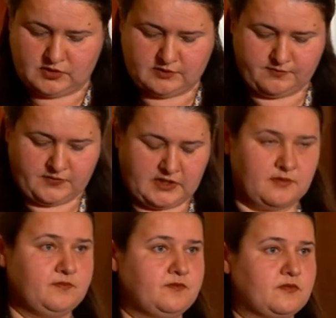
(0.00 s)
well,
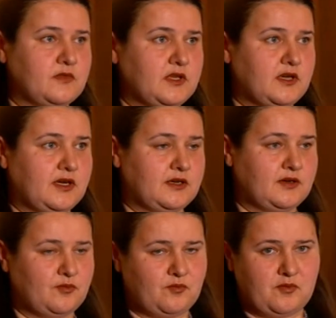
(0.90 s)
um, uh,
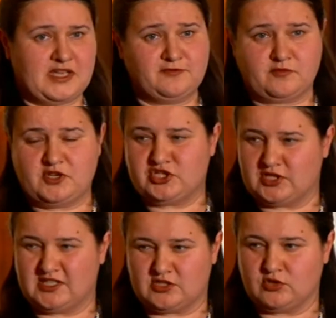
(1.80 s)
my
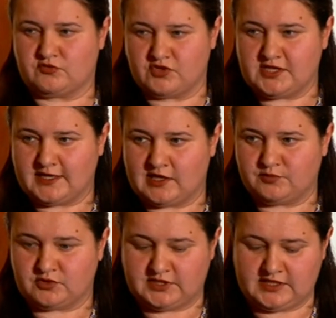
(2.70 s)
information is not really
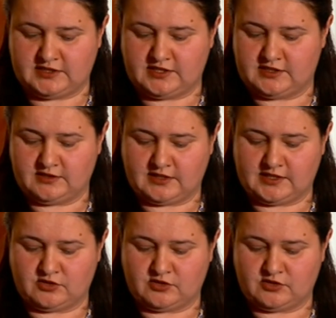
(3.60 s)
up to date here.